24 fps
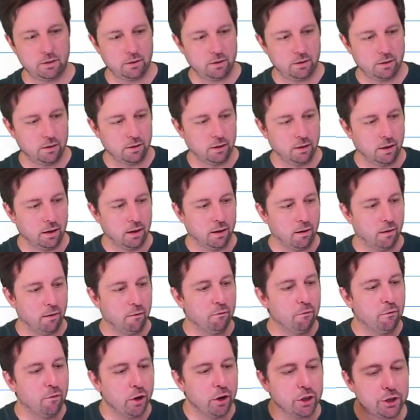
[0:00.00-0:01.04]

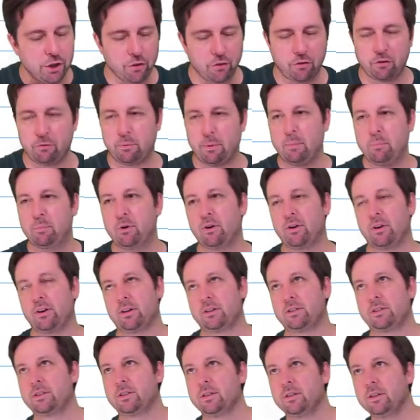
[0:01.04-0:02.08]
versions of my
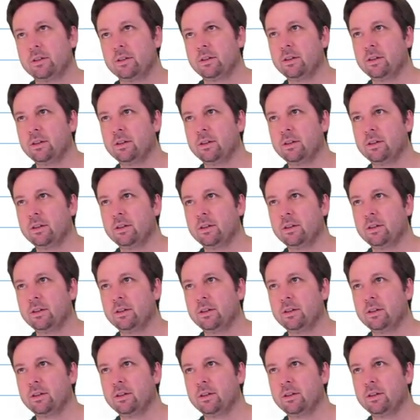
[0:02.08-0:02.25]
product,